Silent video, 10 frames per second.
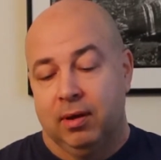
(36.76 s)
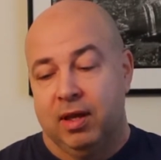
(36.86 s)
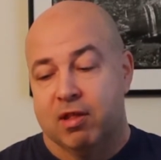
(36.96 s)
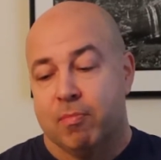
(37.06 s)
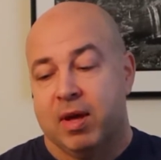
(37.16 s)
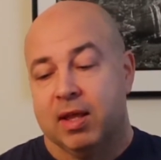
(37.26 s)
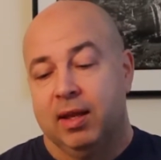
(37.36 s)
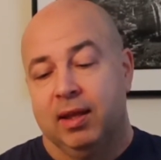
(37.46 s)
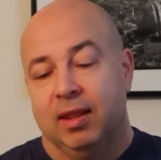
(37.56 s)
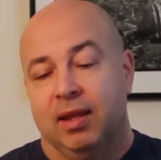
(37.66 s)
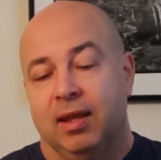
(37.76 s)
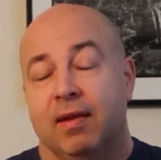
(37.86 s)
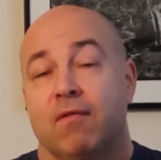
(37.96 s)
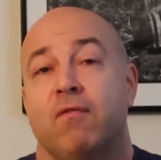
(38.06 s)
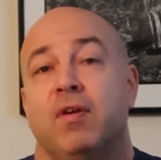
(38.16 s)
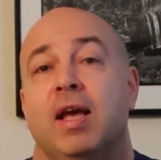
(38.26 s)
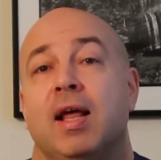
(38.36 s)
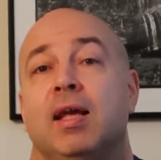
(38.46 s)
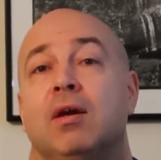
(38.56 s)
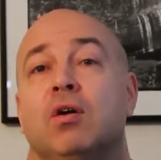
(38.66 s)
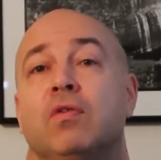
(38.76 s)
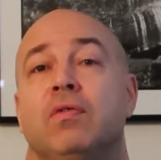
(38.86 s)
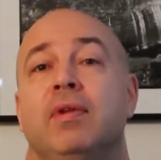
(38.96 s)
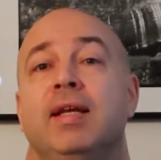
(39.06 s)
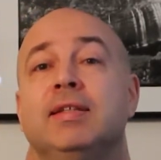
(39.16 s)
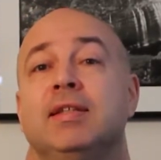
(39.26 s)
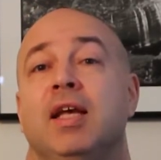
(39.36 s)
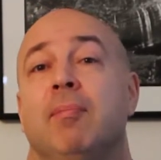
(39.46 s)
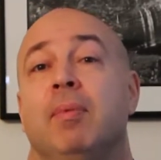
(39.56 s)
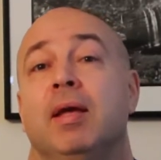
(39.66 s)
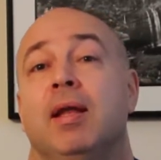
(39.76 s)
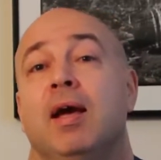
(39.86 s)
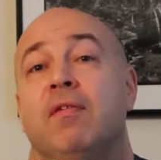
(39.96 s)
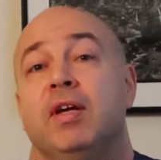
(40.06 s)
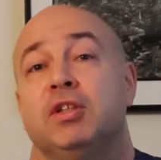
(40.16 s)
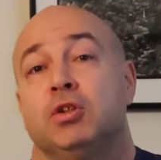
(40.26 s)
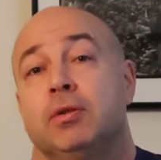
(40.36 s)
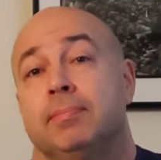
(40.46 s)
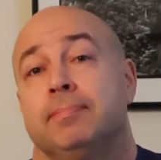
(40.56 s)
is basically the finale of this epic adventure.